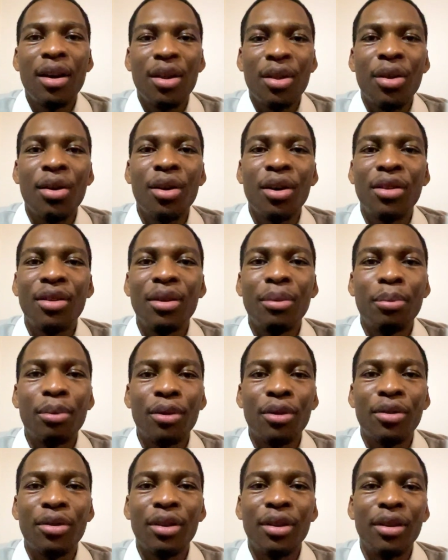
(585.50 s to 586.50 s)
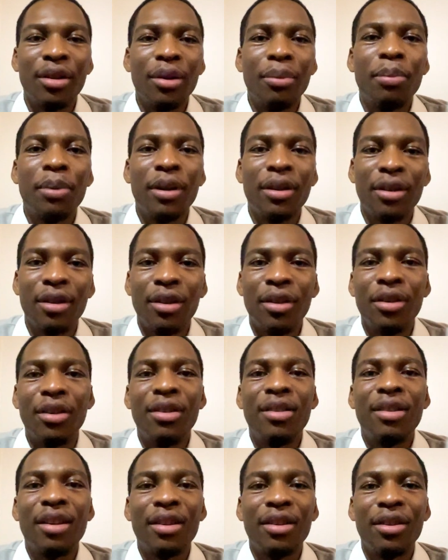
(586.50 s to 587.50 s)
30%, depending on the
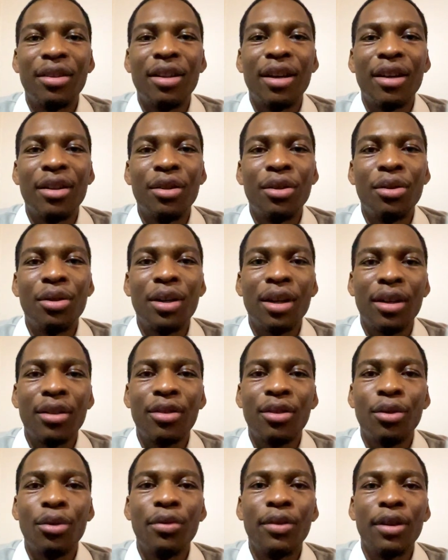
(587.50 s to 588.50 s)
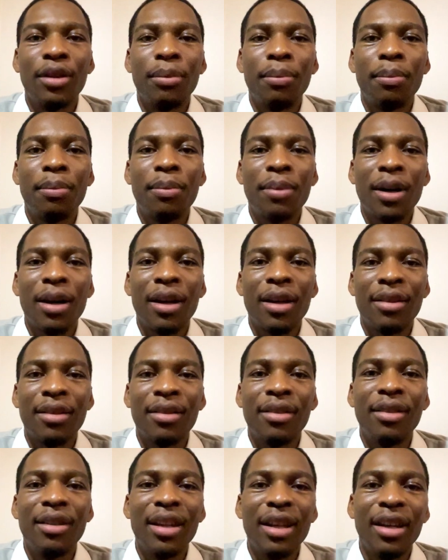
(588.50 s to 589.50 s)
tenure that you look at. So over the
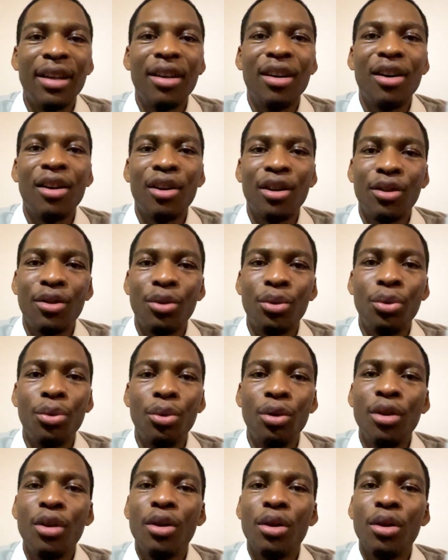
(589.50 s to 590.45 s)
past day or two,